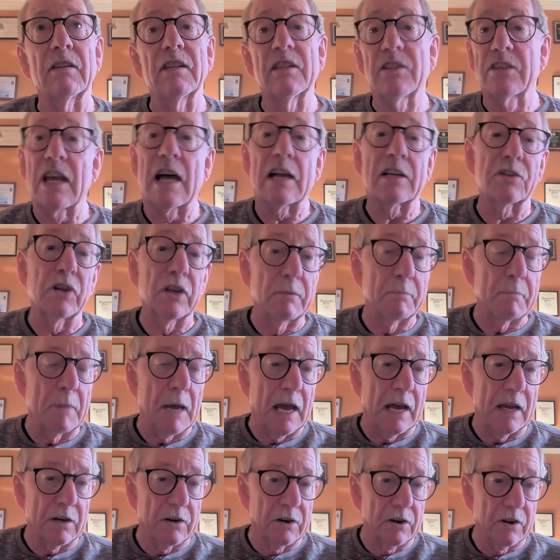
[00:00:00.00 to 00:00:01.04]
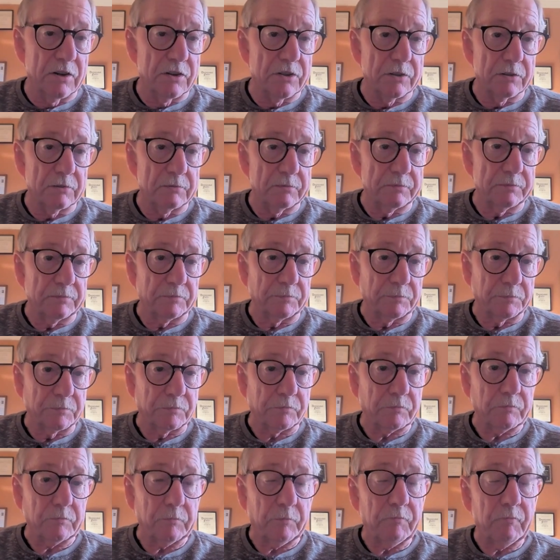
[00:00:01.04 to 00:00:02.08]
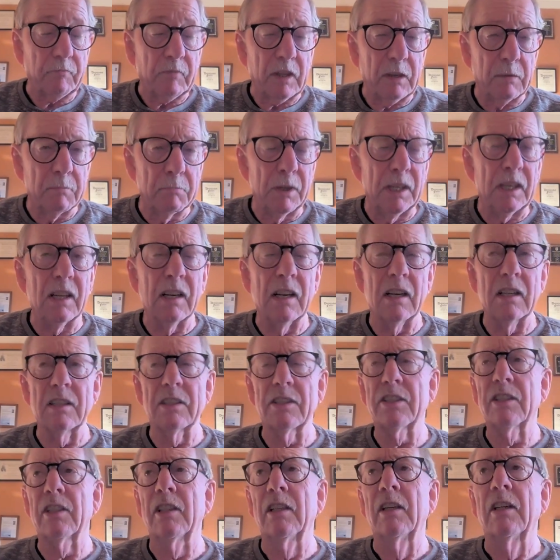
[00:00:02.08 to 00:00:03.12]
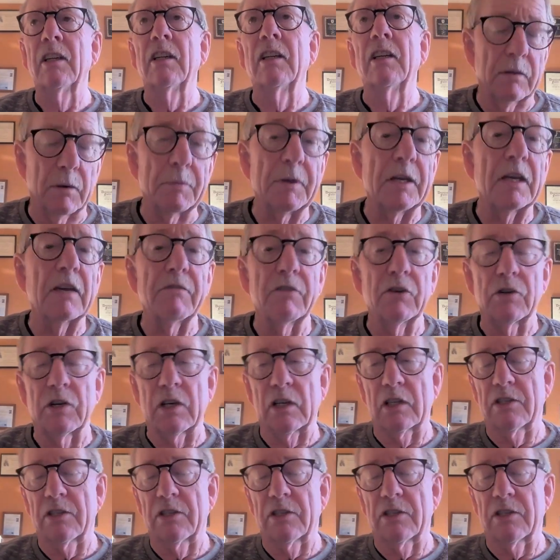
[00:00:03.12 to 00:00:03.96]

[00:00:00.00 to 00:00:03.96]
this actually matters because let me give you